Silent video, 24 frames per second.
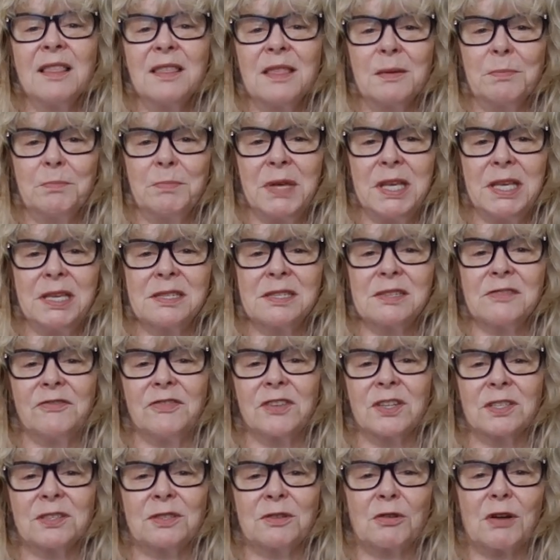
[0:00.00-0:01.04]
the
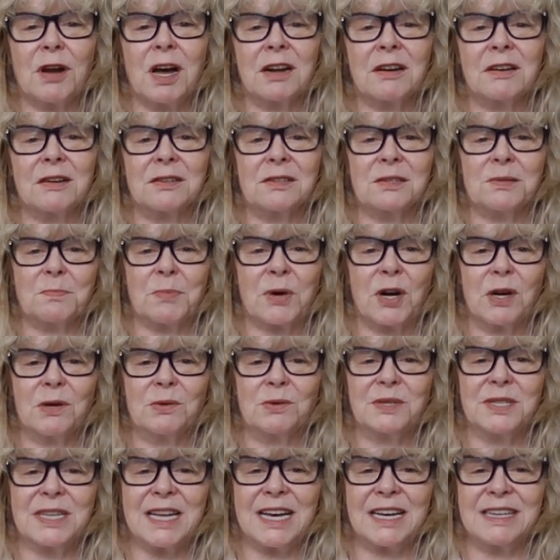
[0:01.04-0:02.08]
peaceful truckers'
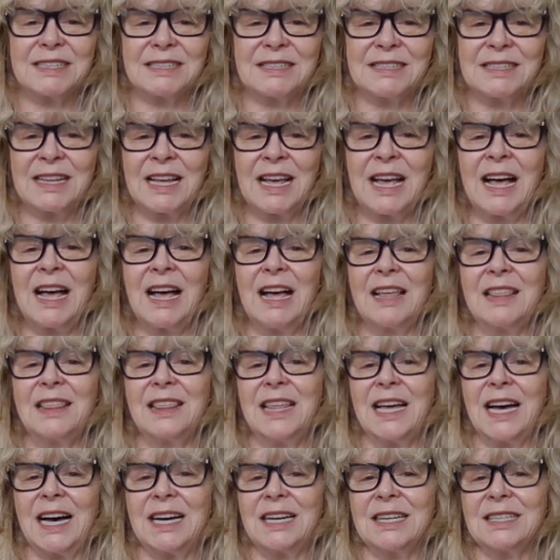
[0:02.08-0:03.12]
protests
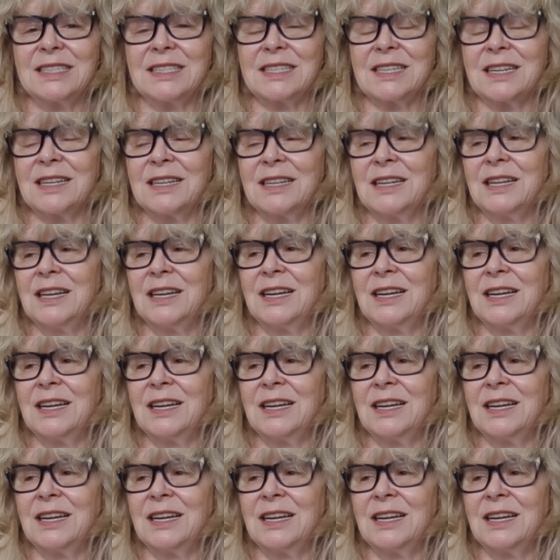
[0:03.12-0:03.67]
that